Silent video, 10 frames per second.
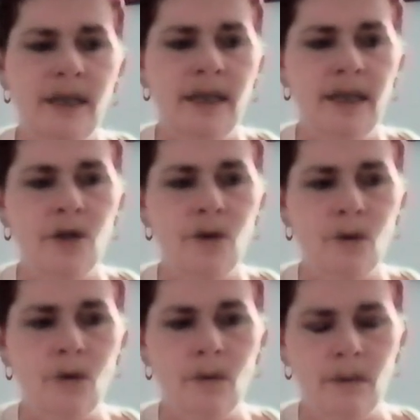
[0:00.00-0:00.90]

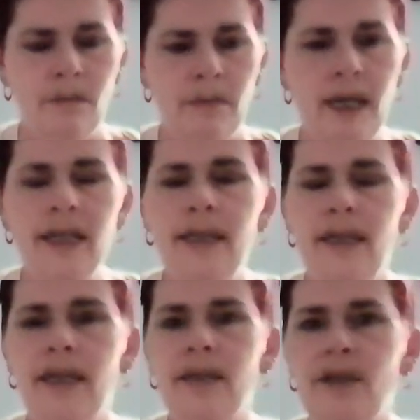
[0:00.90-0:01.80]
initial
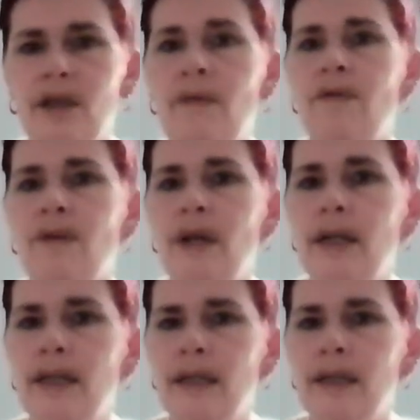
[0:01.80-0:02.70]
pain and suffering.